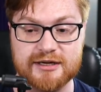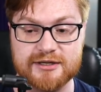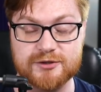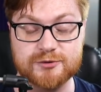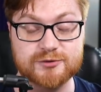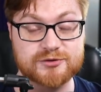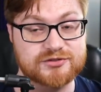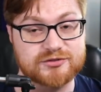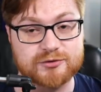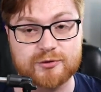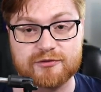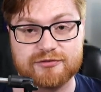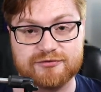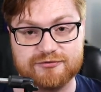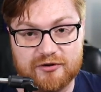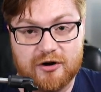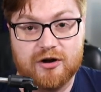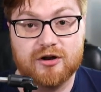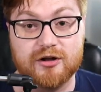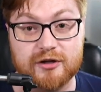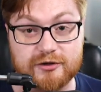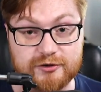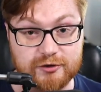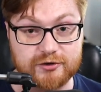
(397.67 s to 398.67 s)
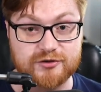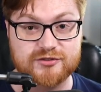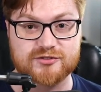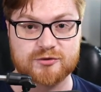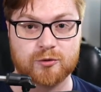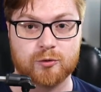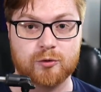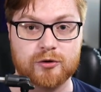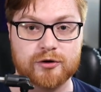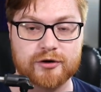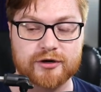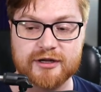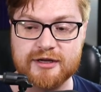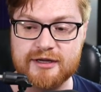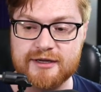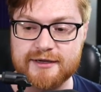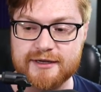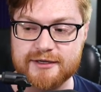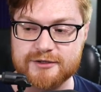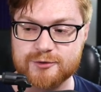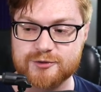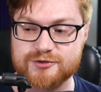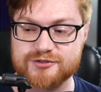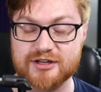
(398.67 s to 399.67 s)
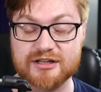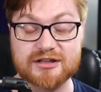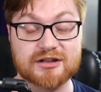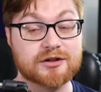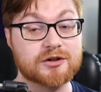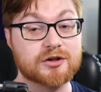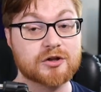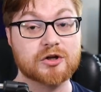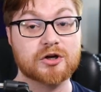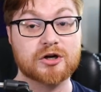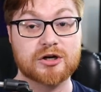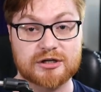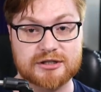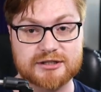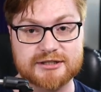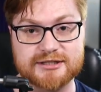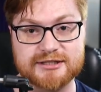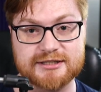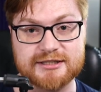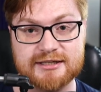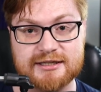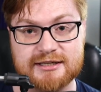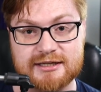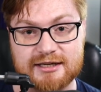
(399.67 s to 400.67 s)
you just sort of fall on your sword and you say, look,